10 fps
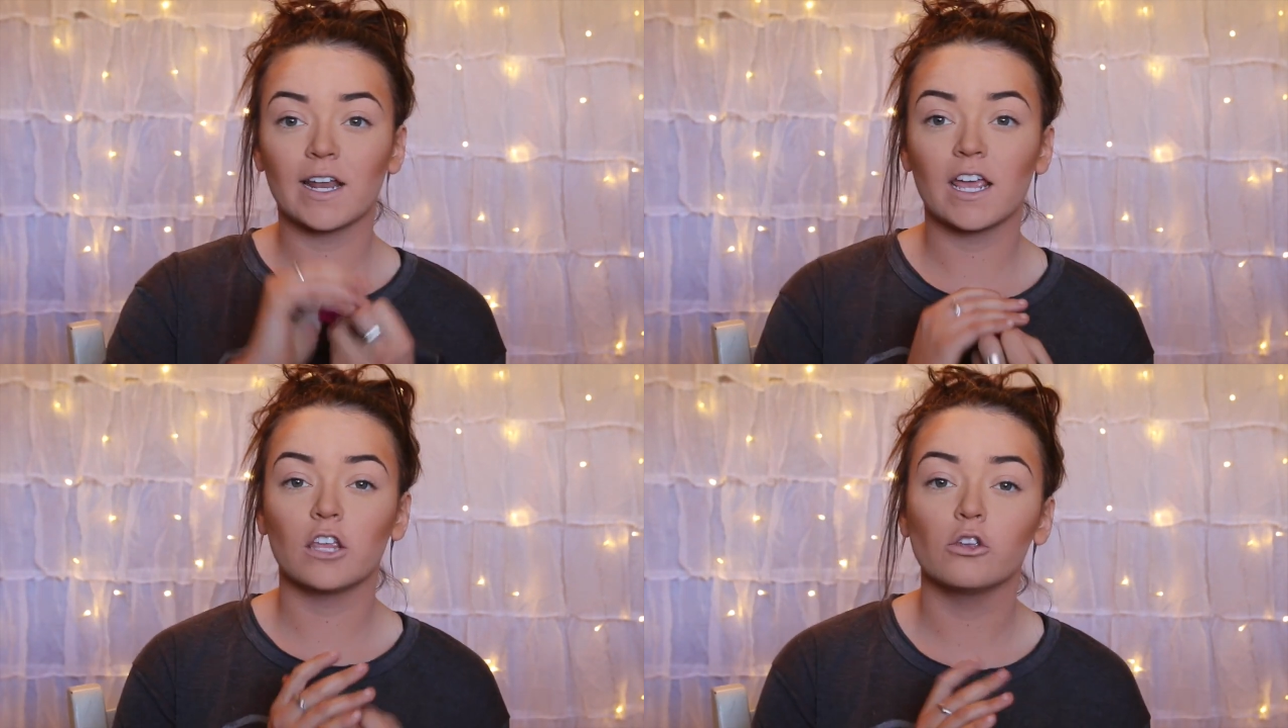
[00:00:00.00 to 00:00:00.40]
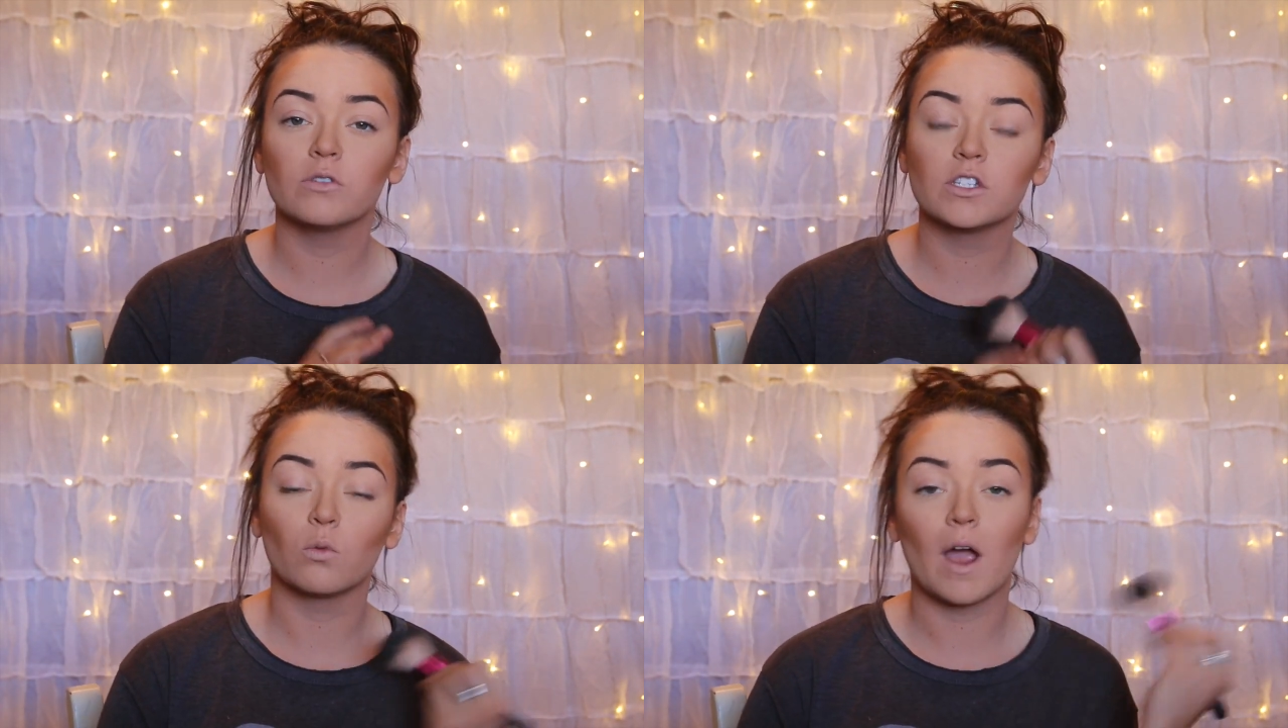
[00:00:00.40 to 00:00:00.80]
that I
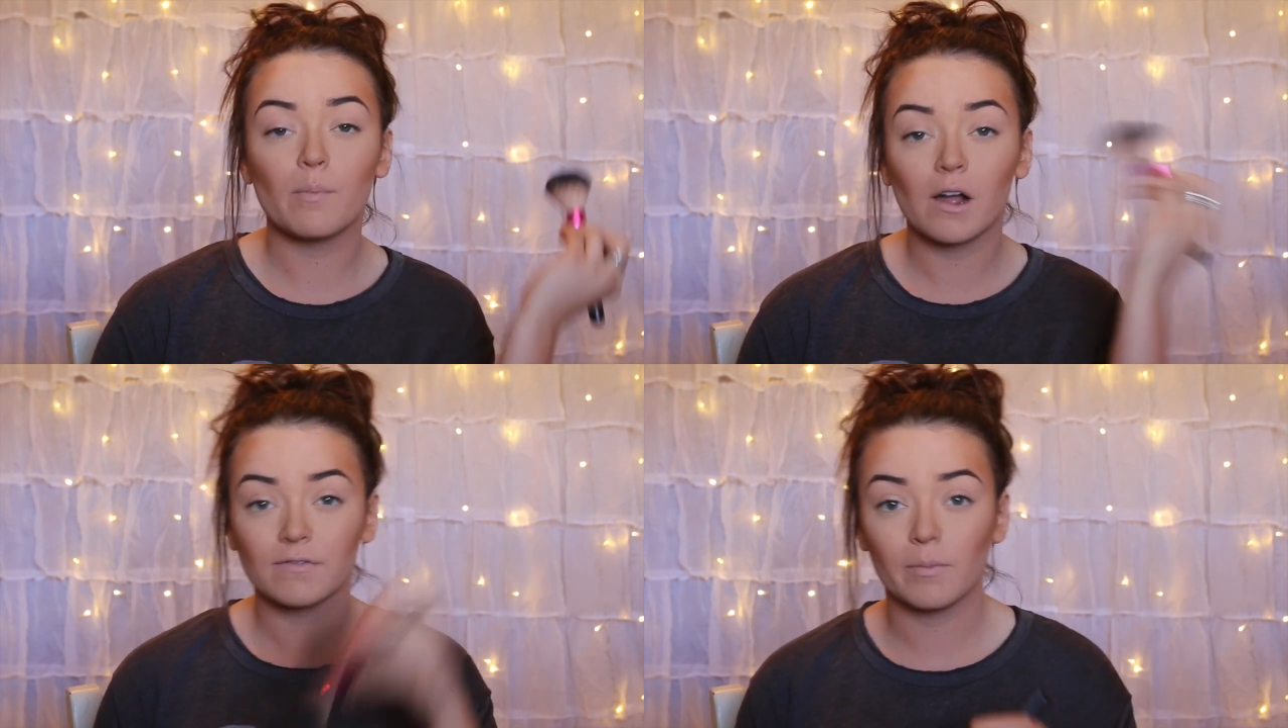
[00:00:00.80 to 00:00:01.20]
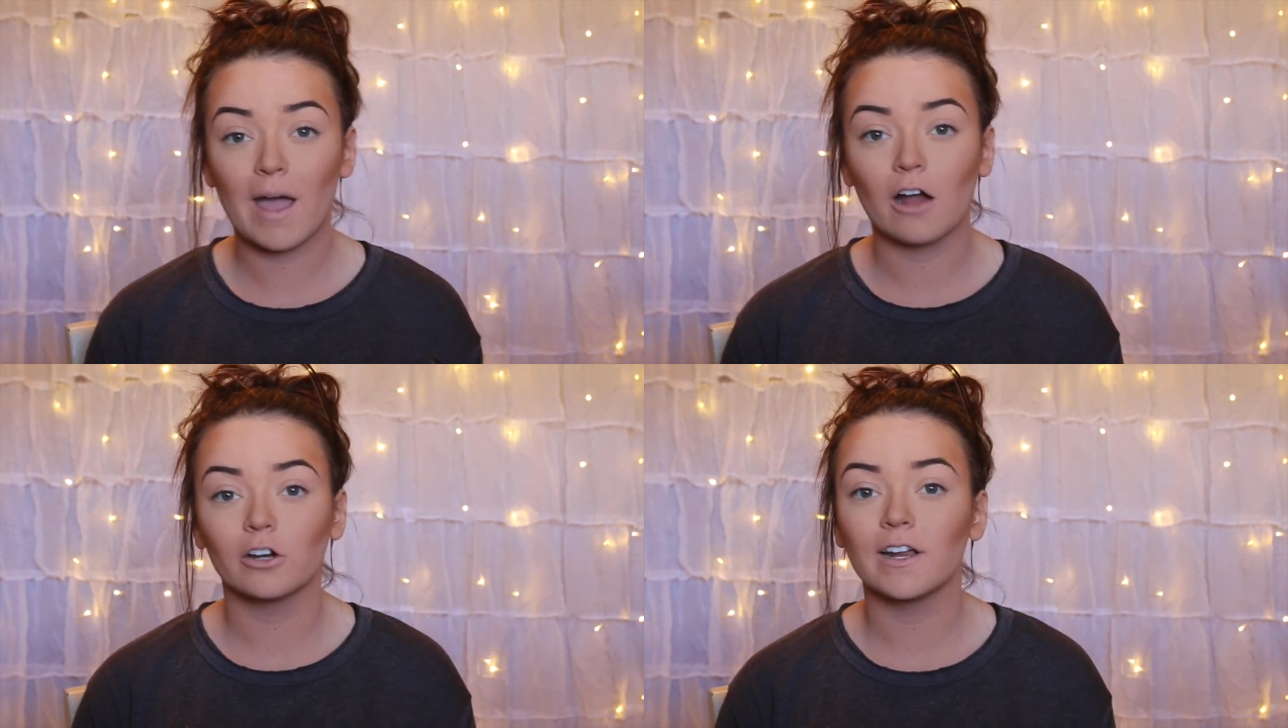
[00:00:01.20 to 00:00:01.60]
used to wipe off the
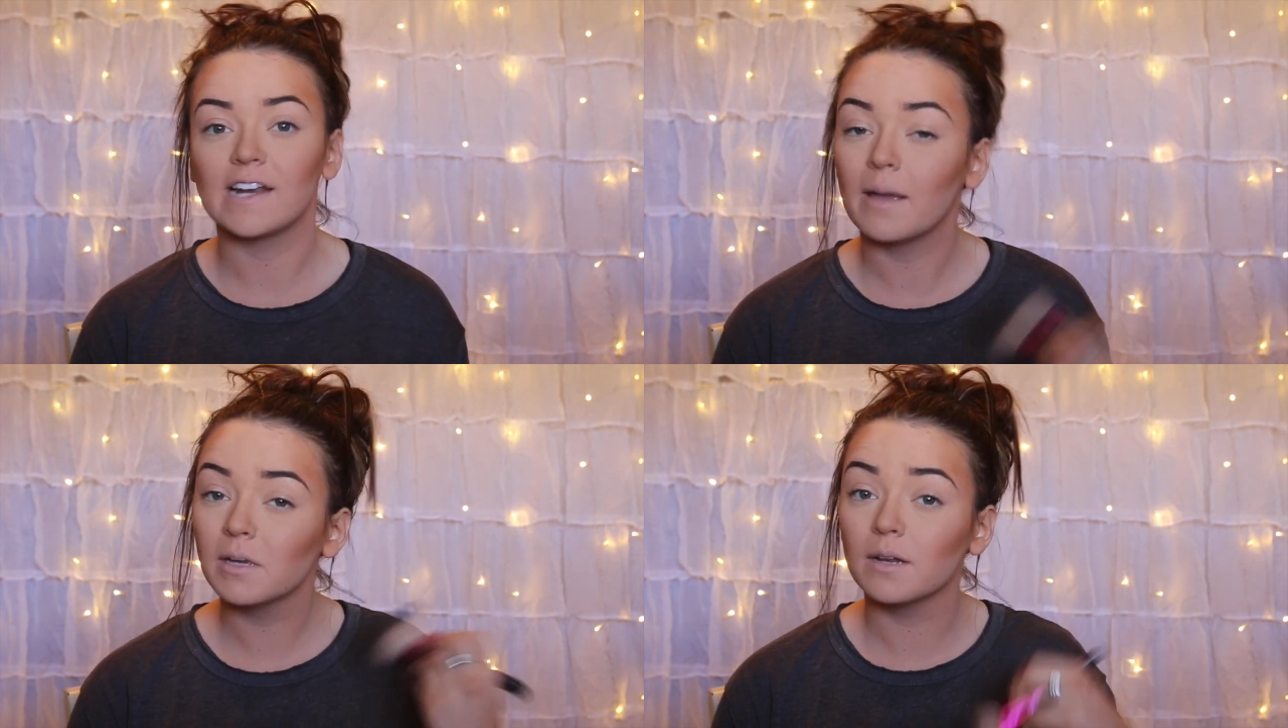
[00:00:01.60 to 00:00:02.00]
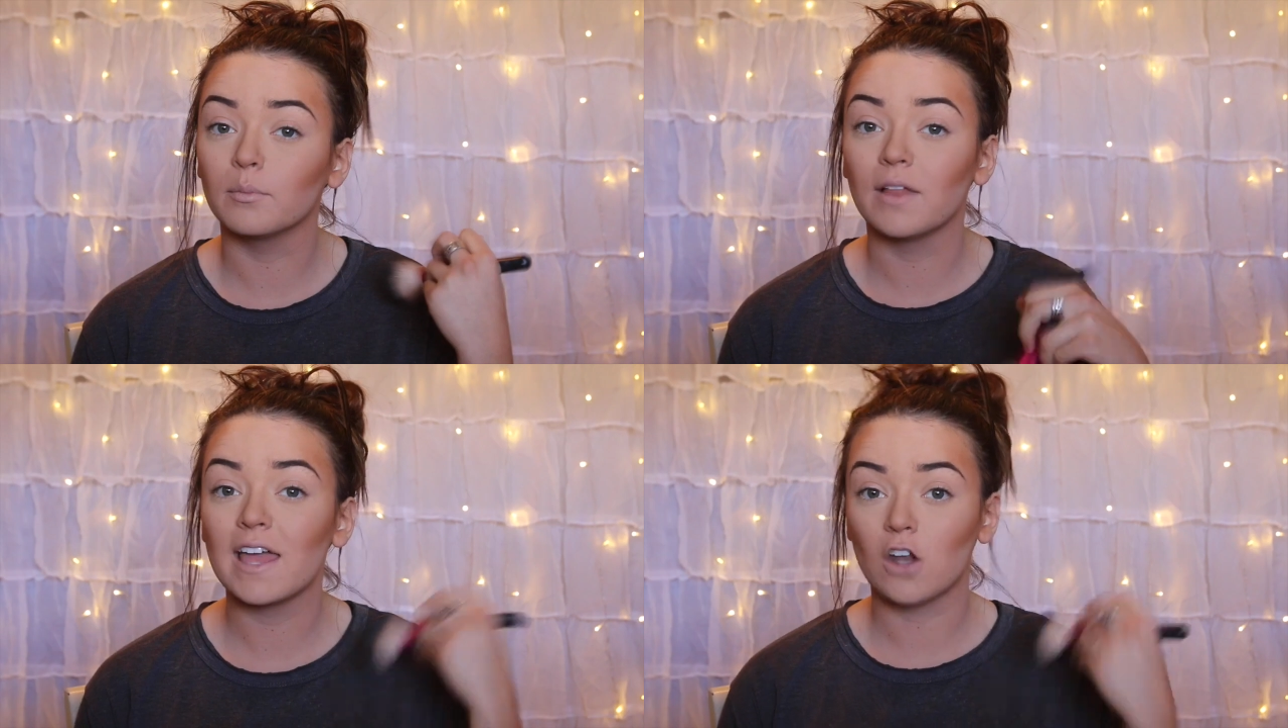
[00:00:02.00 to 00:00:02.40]
powder and I'm gonna
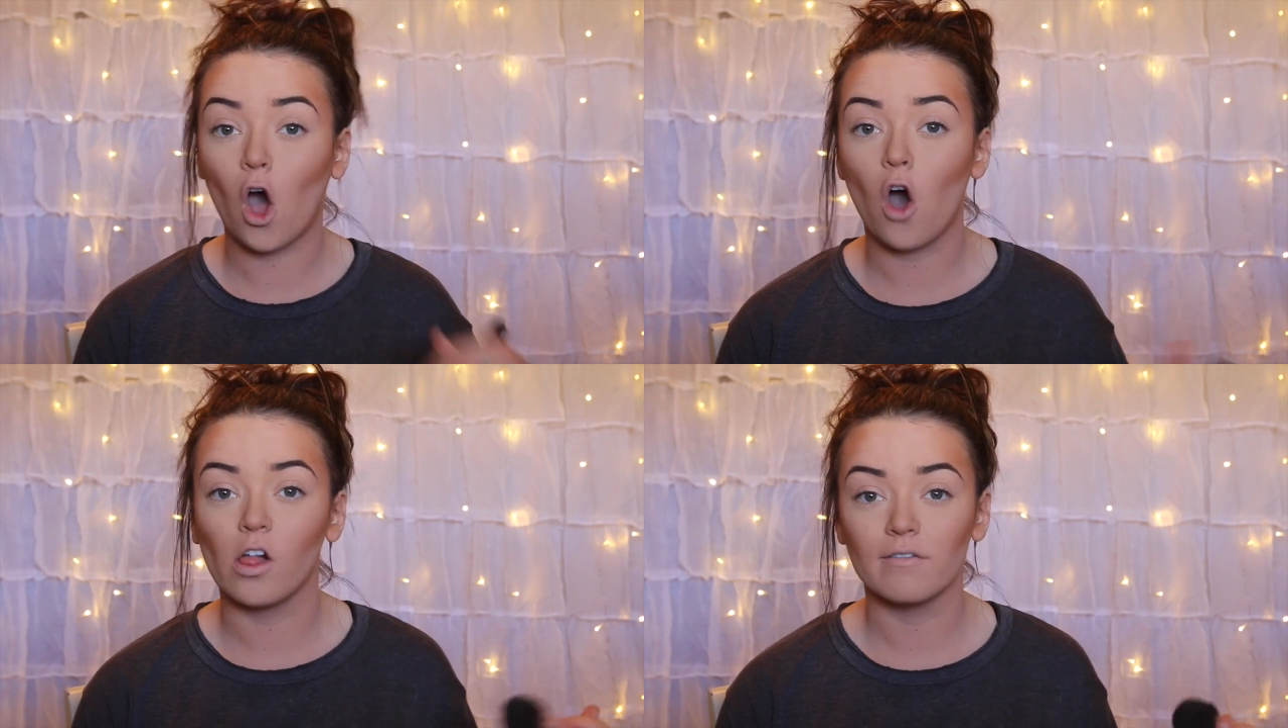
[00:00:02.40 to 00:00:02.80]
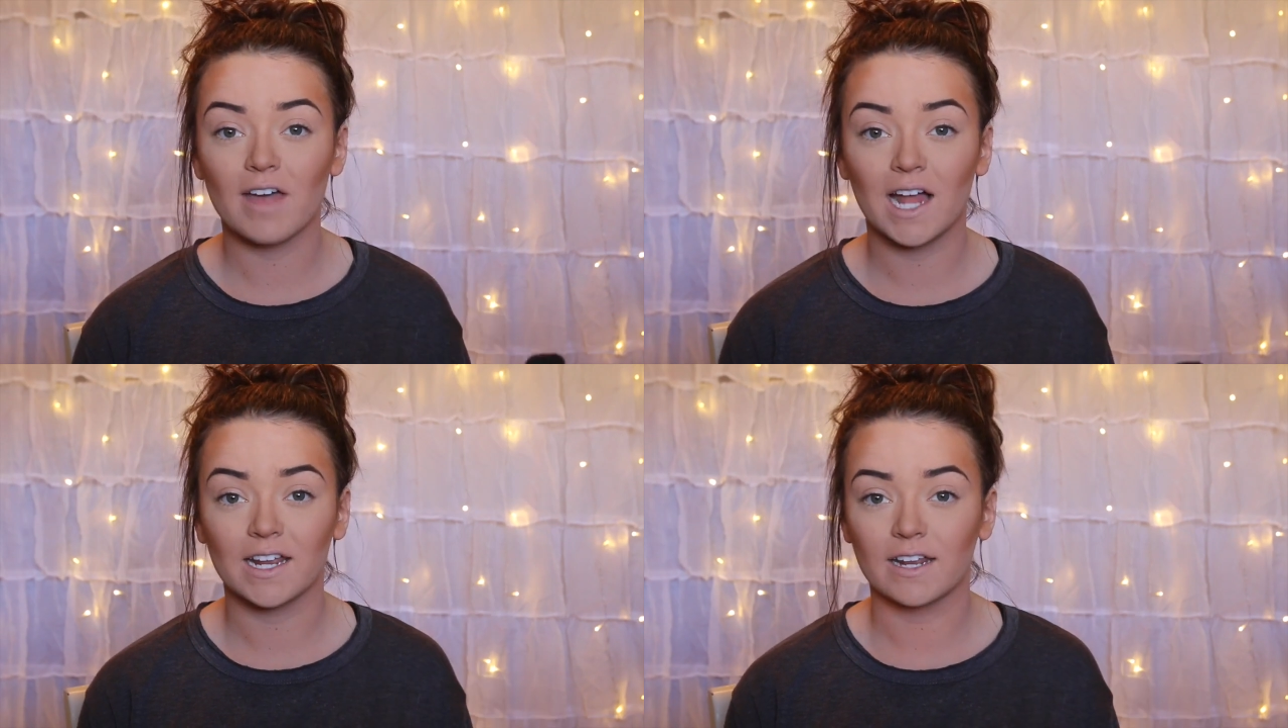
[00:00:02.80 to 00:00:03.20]
blend all of
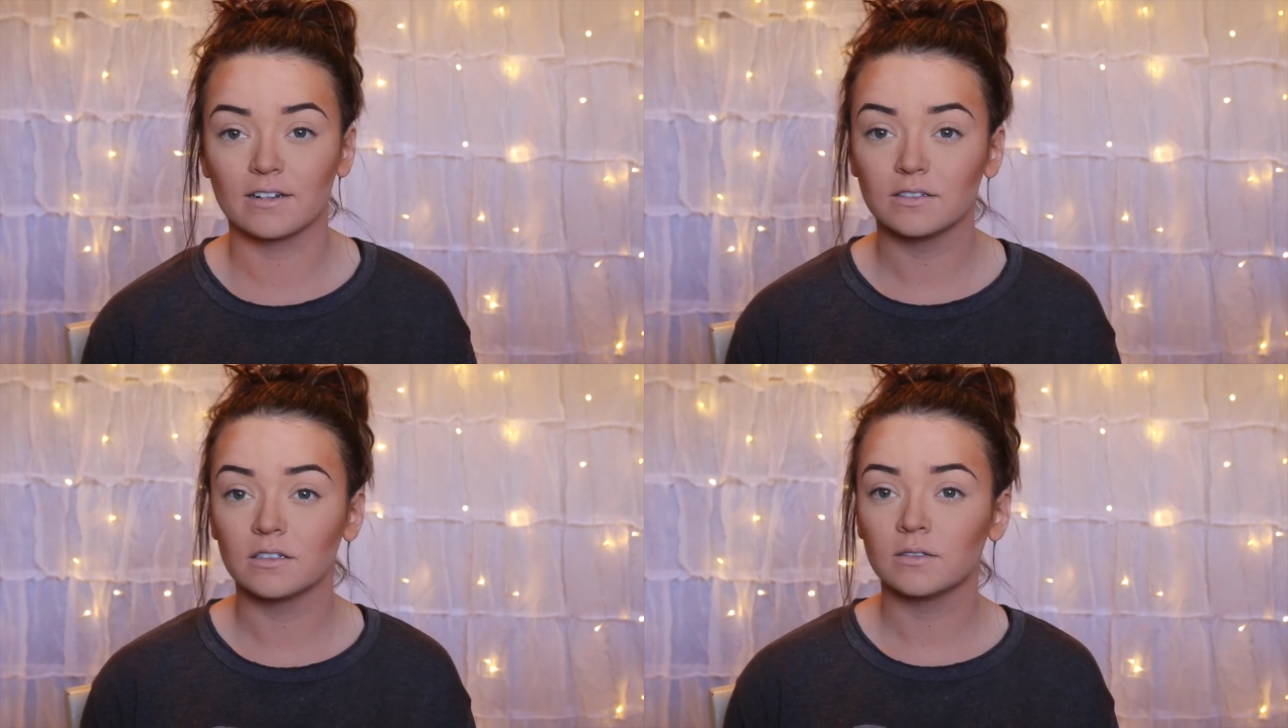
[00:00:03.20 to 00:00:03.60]
that in.